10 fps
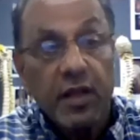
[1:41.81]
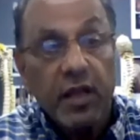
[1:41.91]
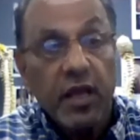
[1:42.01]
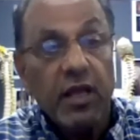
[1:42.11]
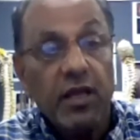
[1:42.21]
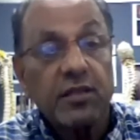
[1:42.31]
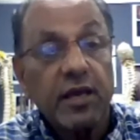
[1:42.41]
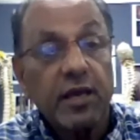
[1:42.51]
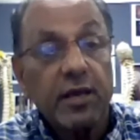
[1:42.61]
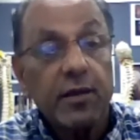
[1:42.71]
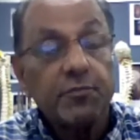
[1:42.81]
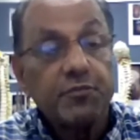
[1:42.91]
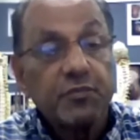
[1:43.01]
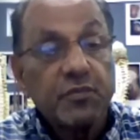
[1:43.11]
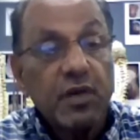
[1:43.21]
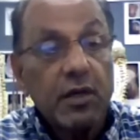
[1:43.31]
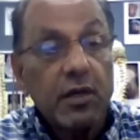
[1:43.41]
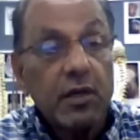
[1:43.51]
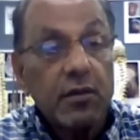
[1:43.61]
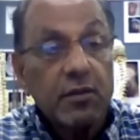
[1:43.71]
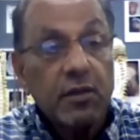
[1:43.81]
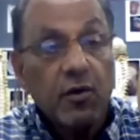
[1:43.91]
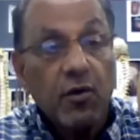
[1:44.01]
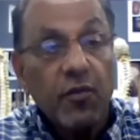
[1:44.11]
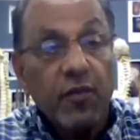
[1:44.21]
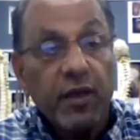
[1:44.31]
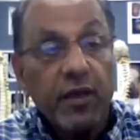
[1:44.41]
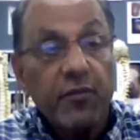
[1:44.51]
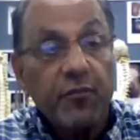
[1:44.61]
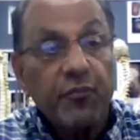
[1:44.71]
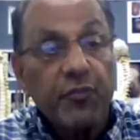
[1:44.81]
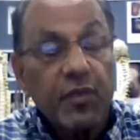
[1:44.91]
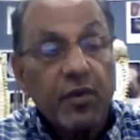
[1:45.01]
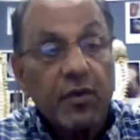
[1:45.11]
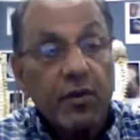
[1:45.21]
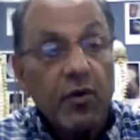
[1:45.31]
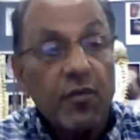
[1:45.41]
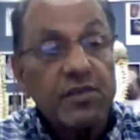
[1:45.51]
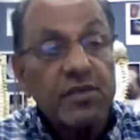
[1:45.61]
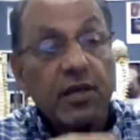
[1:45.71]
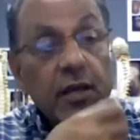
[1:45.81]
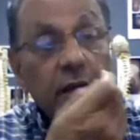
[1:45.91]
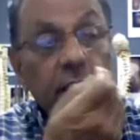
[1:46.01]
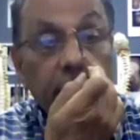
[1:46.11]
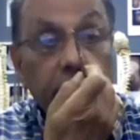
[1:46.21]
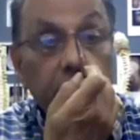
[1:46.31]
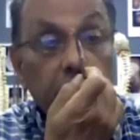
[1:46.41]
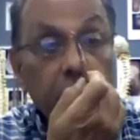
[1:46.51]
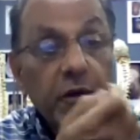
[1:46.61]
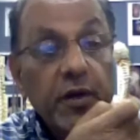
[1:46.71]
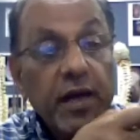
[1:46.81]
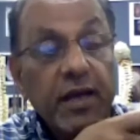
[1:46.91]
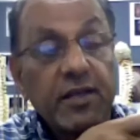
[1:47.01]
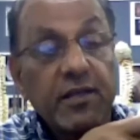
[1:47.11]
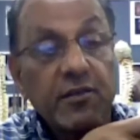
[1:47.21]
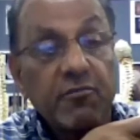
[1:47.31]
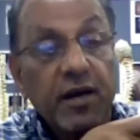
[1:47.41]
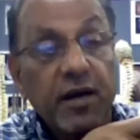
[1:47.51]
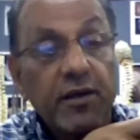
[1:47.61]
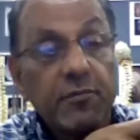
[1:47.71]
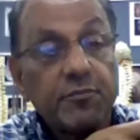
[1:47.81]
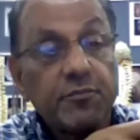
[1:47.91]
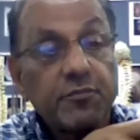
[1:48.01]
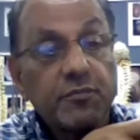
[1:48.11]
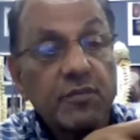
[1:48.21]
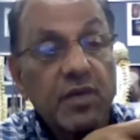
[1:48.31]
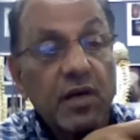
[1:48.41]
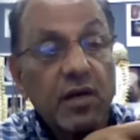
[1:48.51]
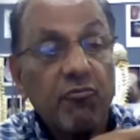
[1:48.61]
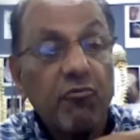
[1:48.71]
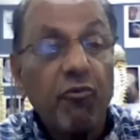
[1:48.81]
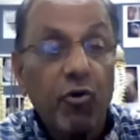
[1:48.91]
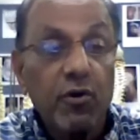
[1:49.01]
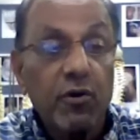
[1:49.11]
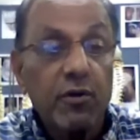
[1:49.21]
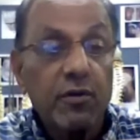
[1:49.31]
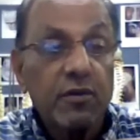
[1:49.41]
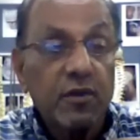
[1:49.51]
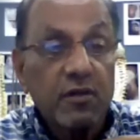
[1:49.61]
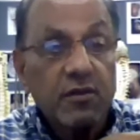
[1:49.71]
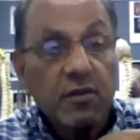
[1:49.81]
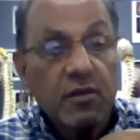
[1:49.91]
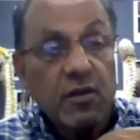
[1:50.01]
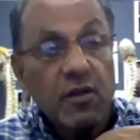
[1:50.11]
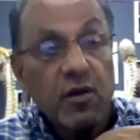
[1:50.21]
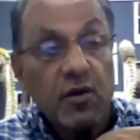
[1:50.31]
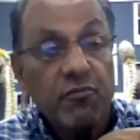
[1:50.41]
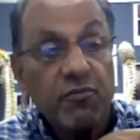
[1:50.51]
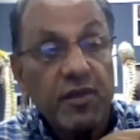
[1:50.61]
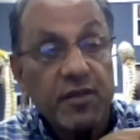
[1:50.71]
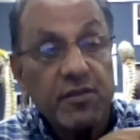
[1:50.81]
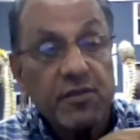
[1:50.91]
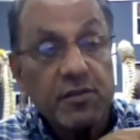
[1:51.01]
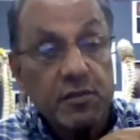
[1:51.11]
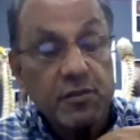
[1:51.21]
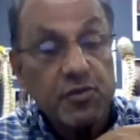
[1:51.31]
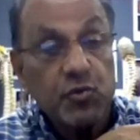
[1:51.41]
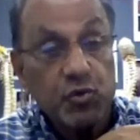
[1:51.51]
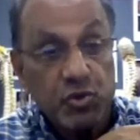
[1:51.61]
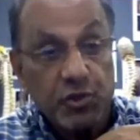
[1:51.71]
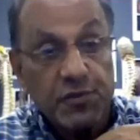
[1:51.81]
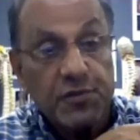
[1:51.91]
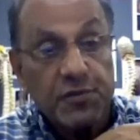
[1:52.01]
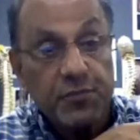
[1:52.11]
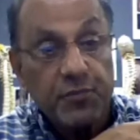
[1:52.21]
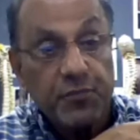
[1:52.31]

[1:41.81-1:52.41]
And uh, uh, on the on the skull in here we're going to identify uh, four of these sutures